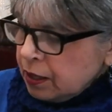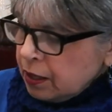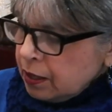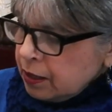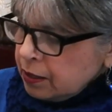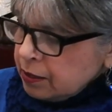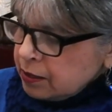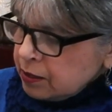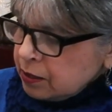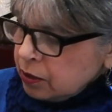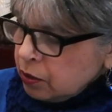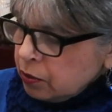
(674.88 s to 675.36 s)

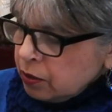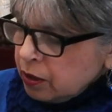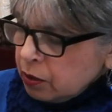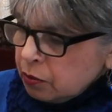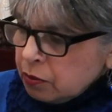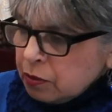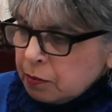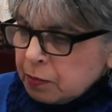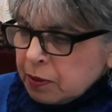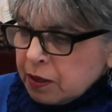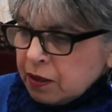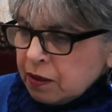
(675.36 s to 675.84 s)
And so
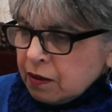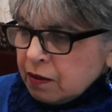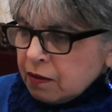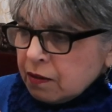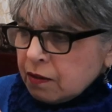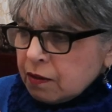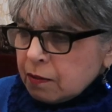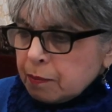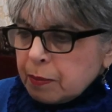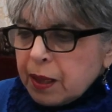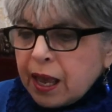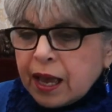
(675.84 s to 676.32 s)
it would
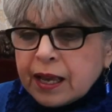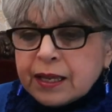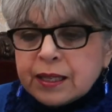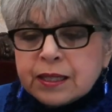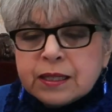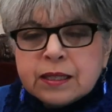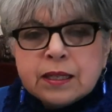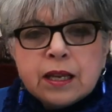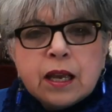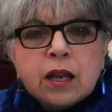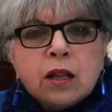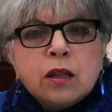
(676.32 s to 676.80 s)
be
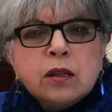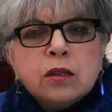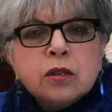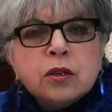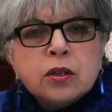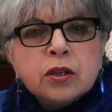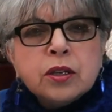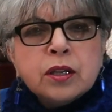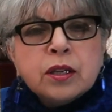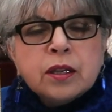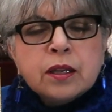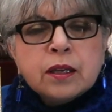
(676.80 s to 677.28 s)
pastel
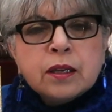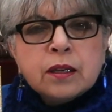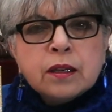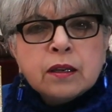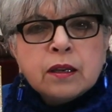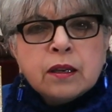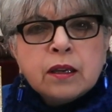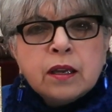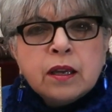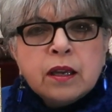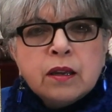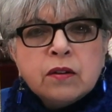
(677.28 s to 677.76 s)

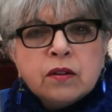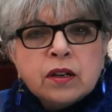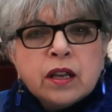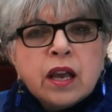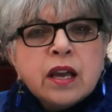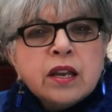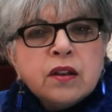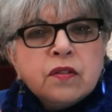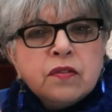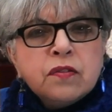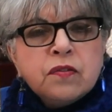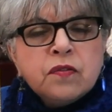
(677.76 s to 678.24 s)
looking and
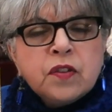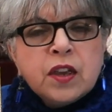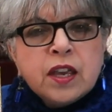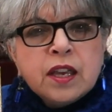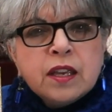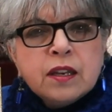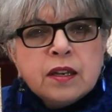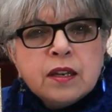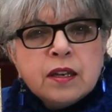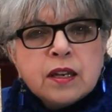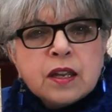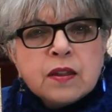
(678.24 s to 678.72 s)
kind of
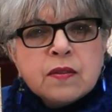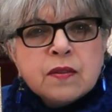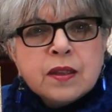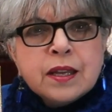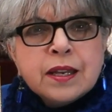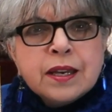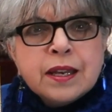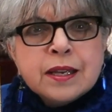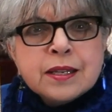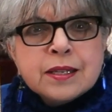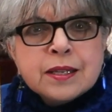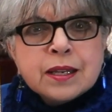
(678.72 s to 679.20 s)
faded, and
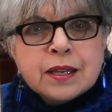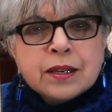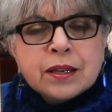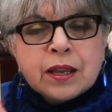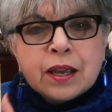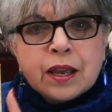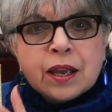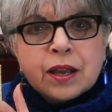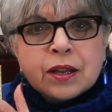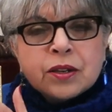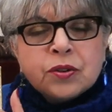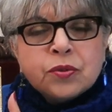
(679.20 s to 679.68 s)
then as it
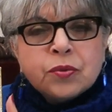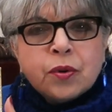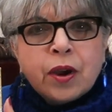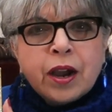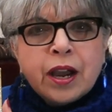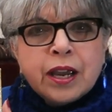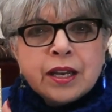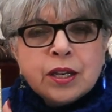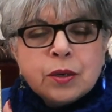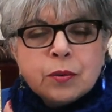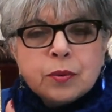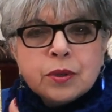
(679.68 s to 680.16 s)

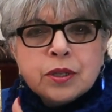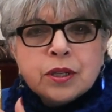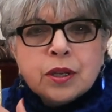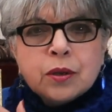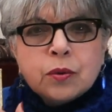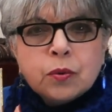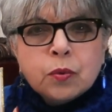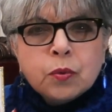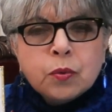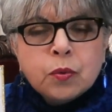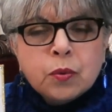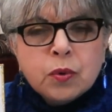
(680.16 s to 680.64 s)
dried it would
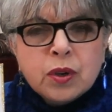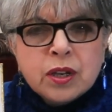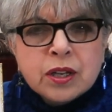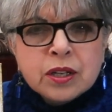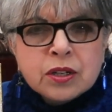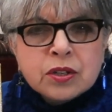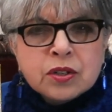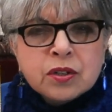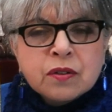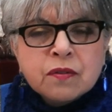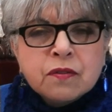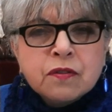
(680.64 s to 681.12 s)
get
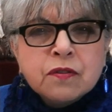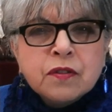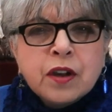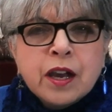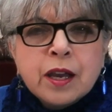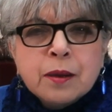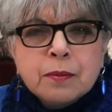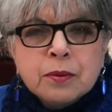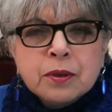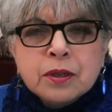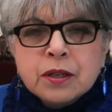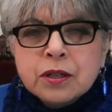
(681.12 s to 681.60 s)
rich and
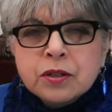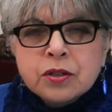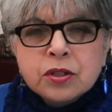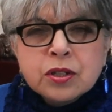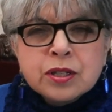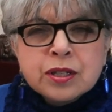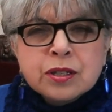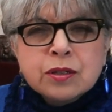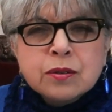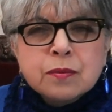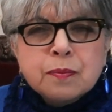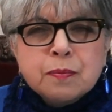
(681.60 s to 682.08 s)
vibrant and
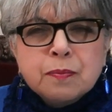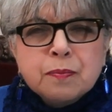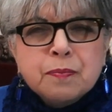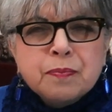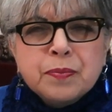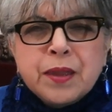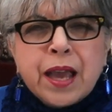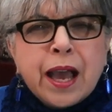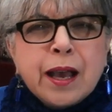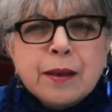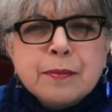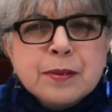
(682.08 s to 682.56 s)
just
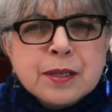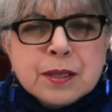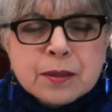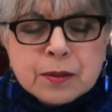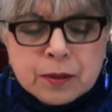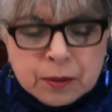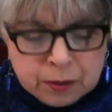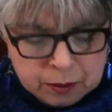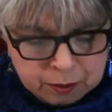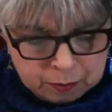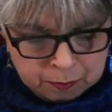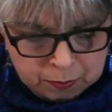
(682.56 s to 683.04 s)

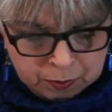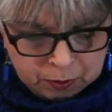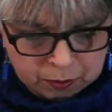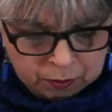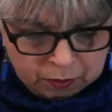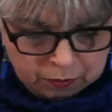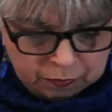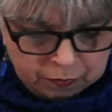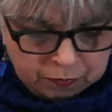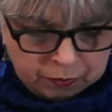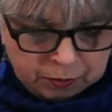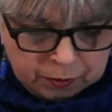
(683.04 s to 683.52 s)
absolutely
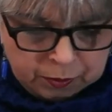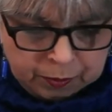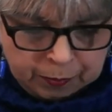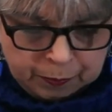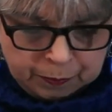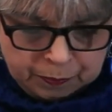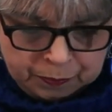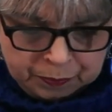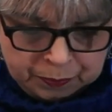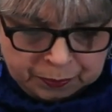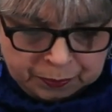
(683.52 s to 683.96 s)
beautiful.